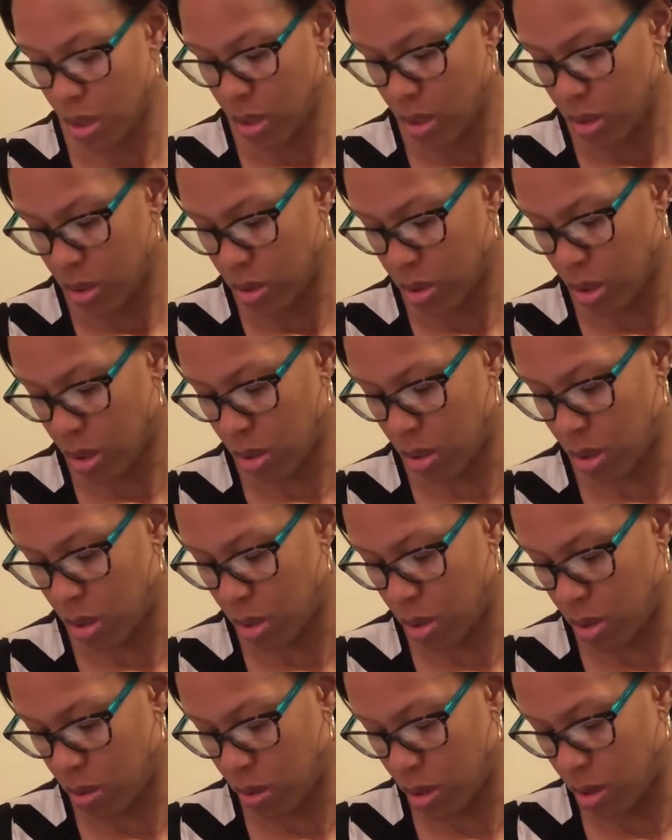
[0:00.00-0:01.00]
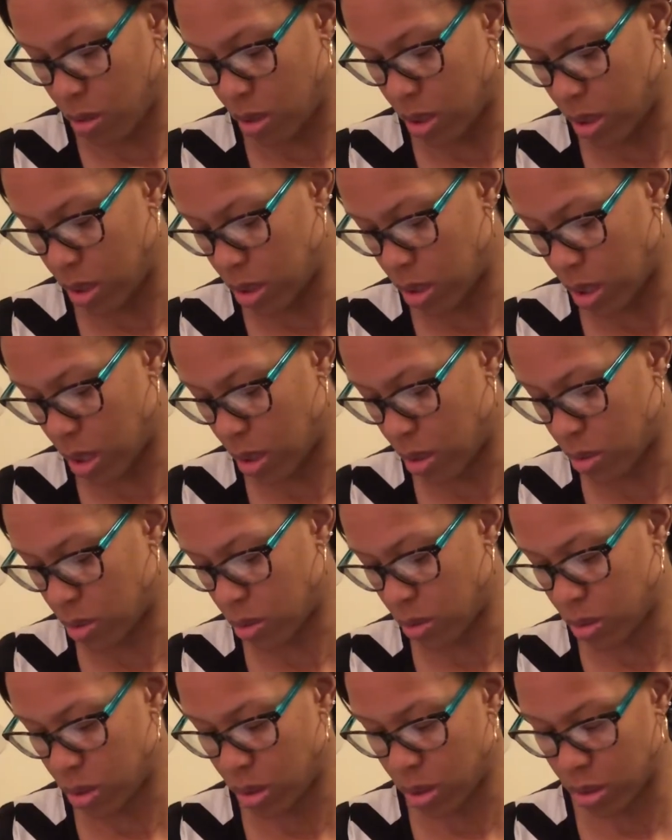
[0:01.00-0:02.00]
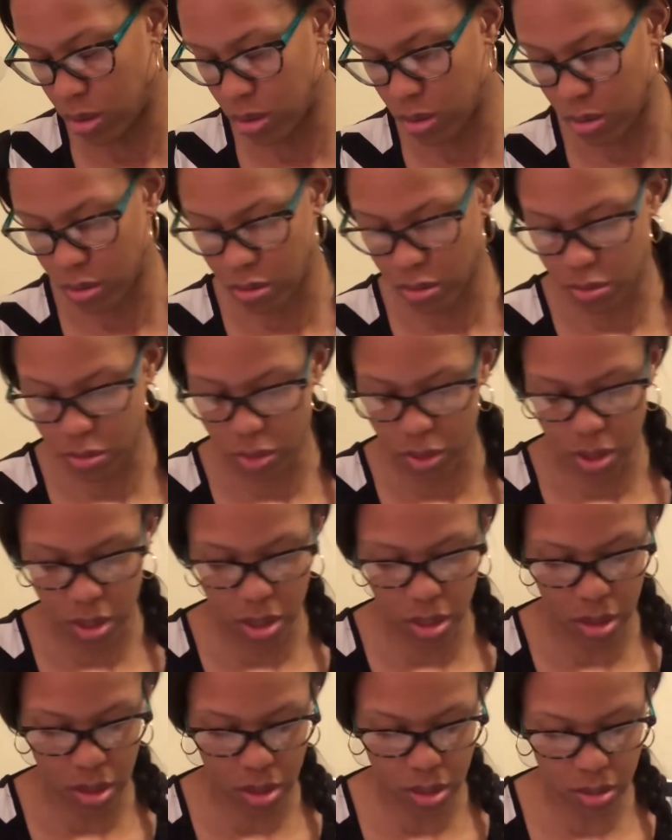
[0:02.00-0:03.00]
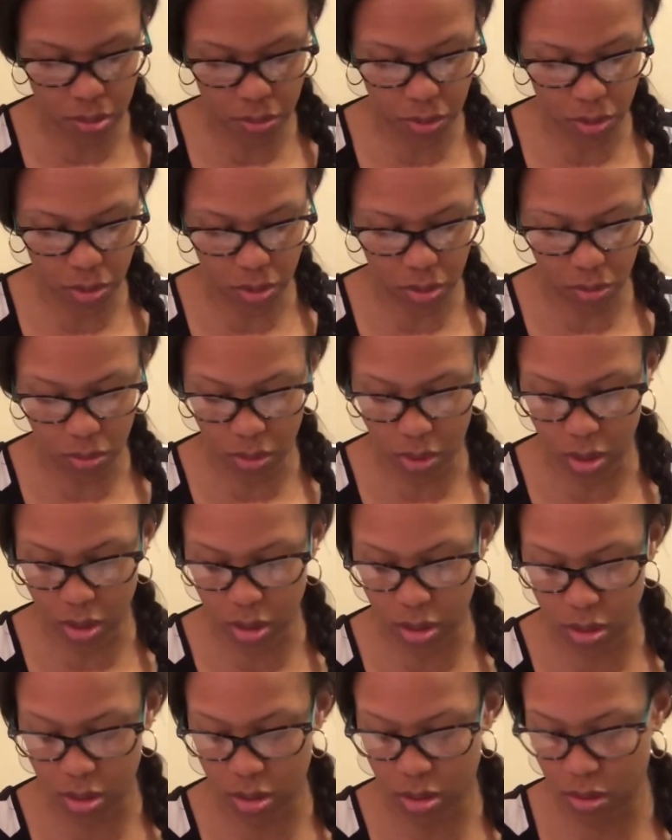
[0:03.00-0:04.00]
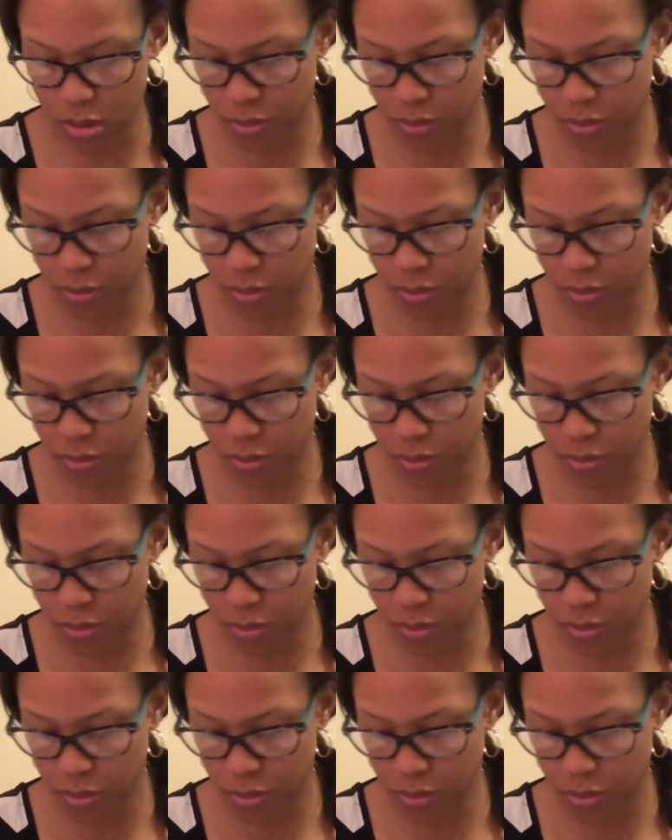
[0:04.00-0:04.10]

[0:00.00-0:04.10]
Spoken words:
So the neuro and the skeletal systems in this book was